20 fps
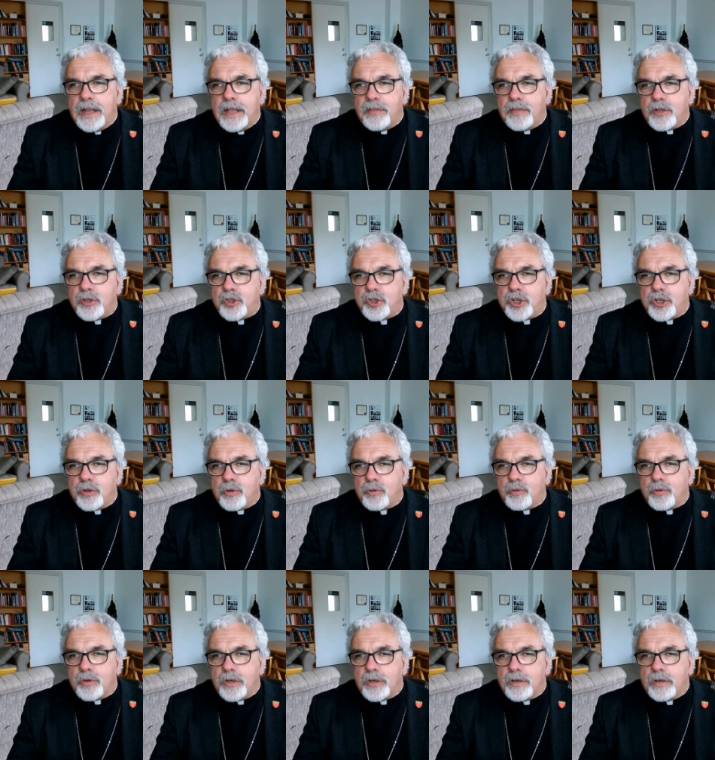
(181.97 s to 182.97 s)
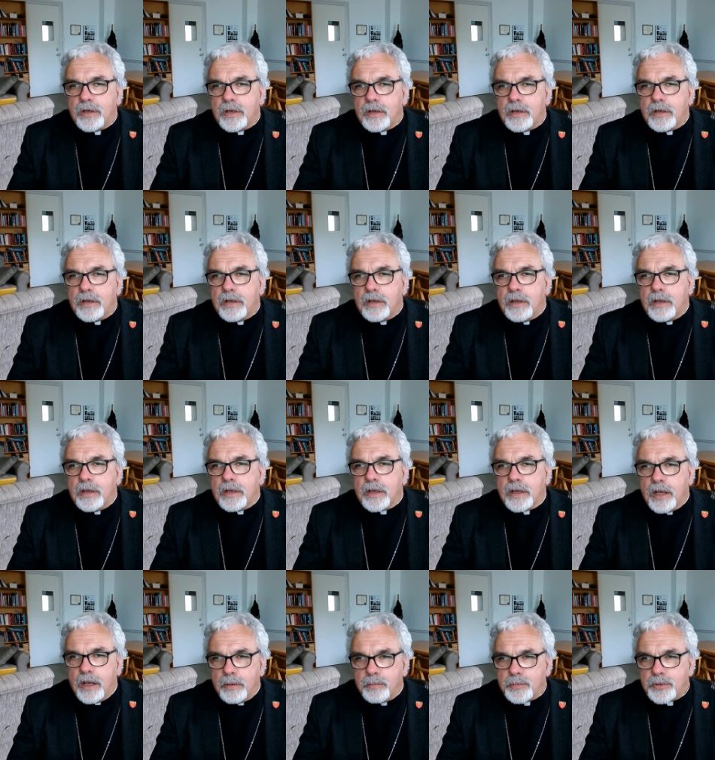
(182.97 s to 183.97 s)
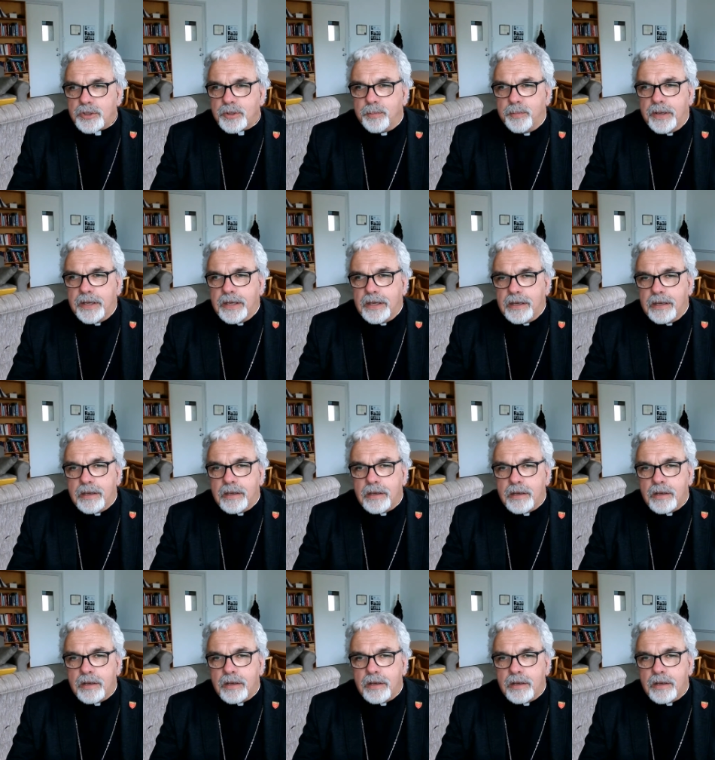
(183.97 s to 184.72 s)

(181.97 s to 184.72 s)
let the children come to me.